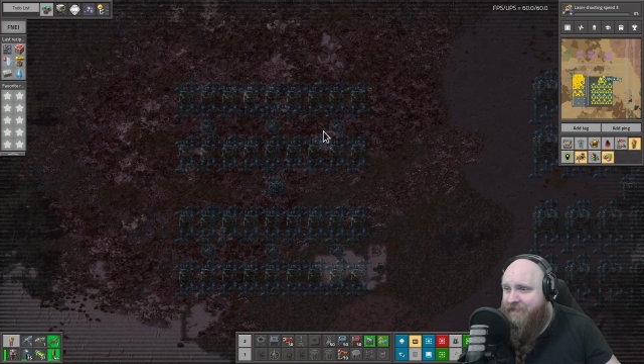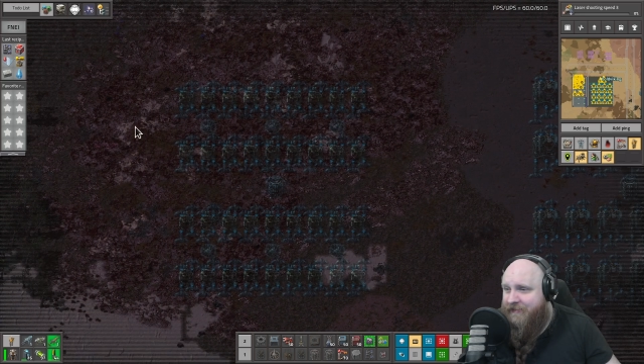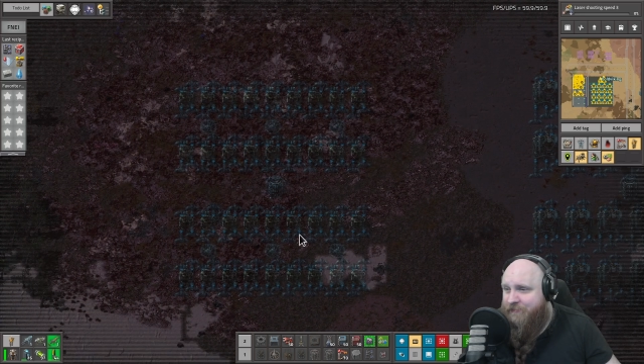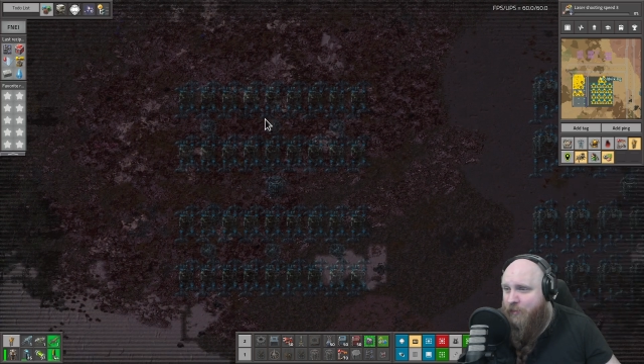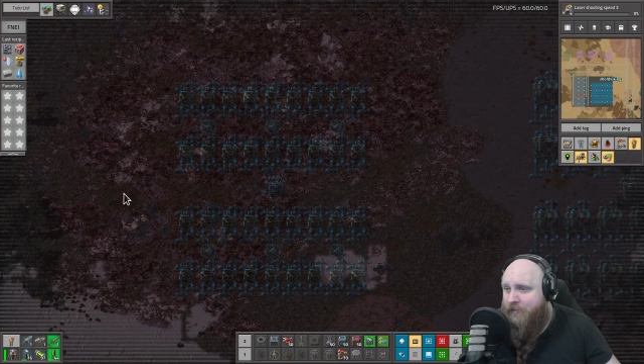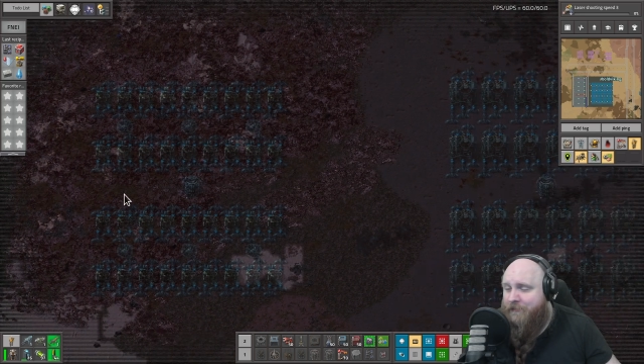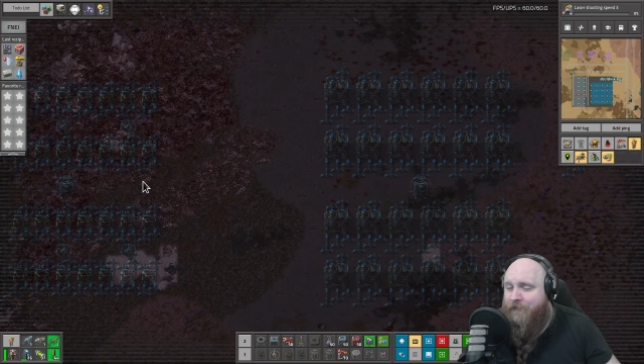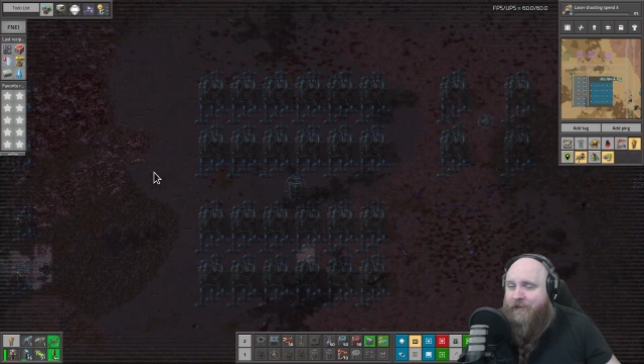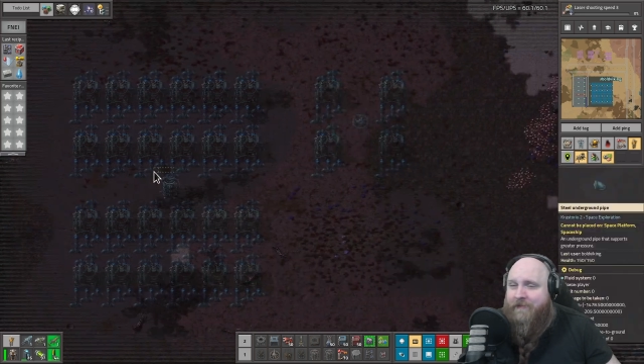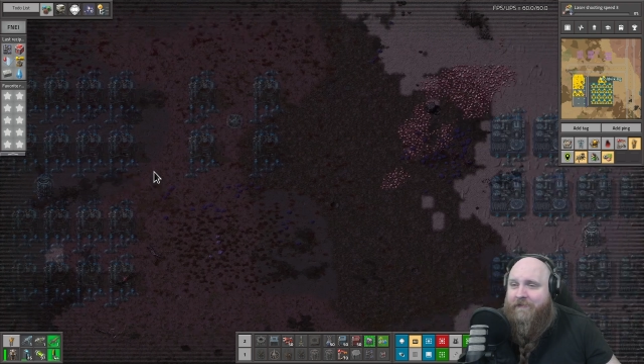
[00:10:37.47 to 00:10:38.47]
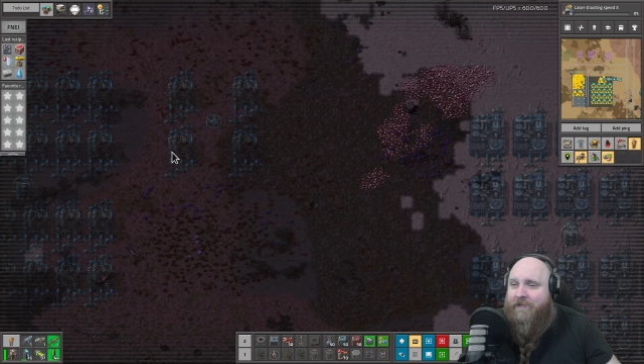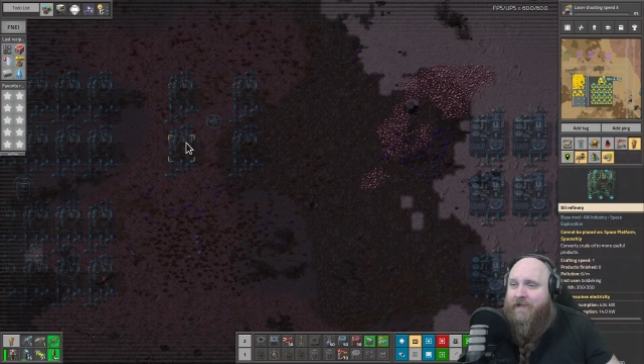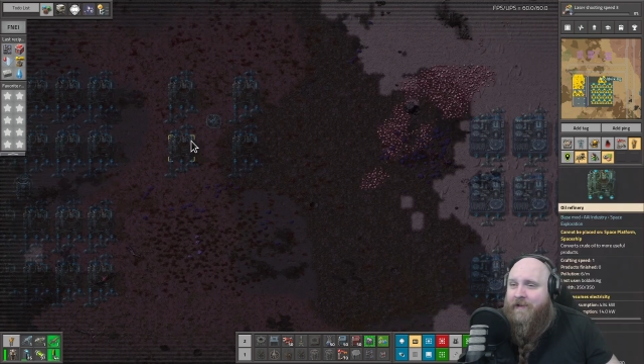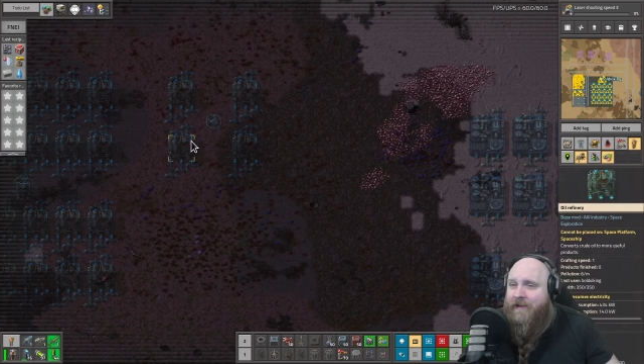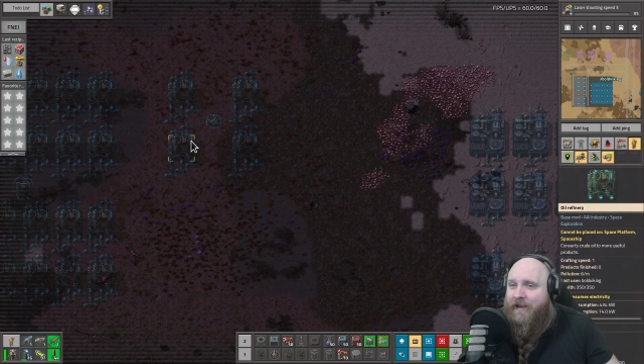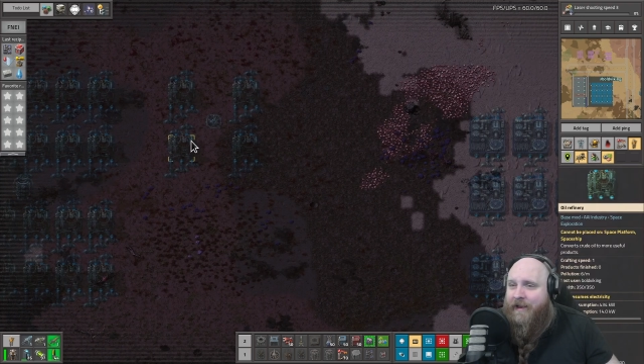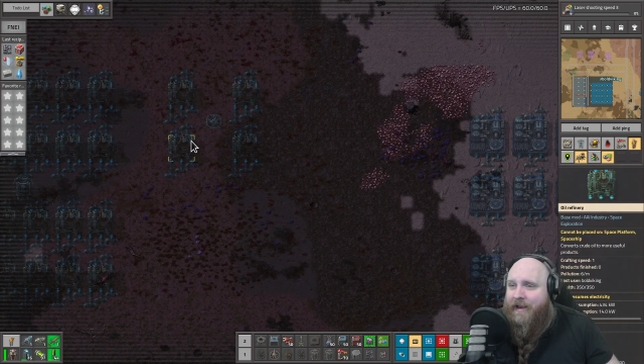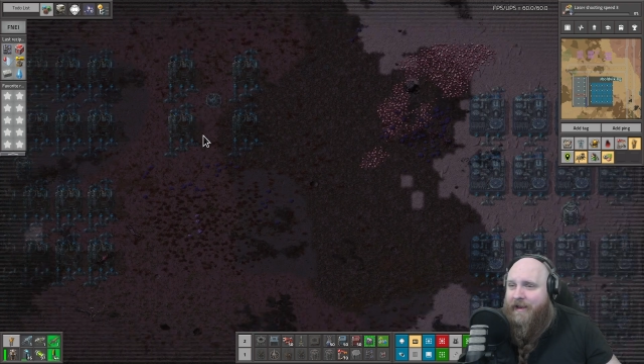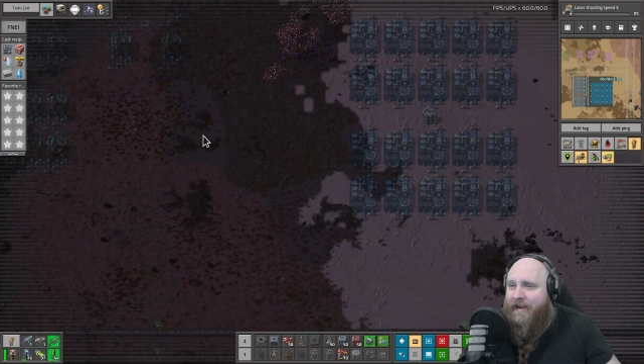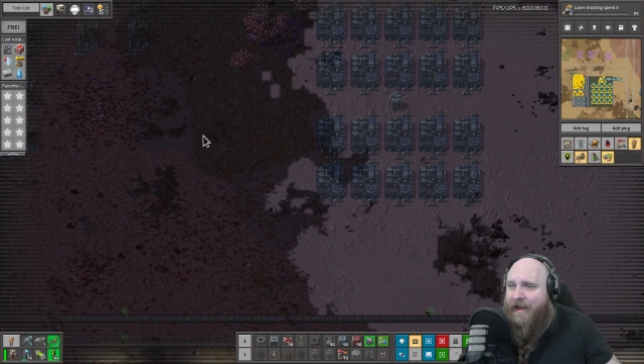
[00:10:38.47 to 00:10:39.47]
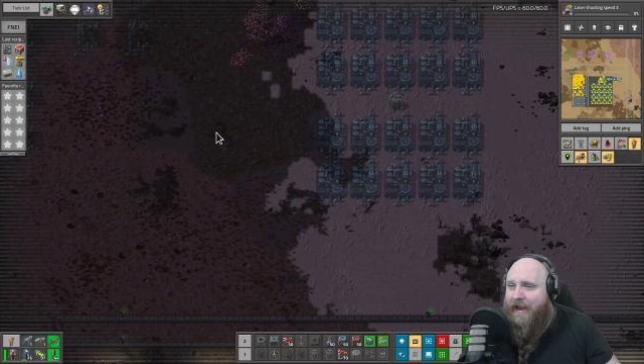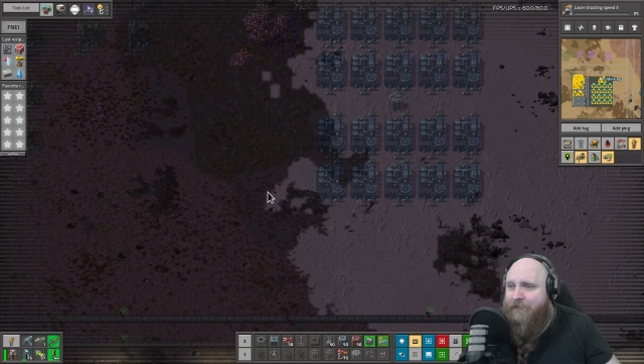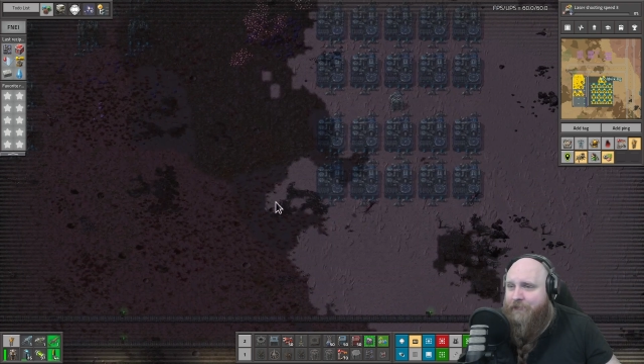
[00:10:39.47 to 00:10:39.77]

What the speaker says: this block in mind. And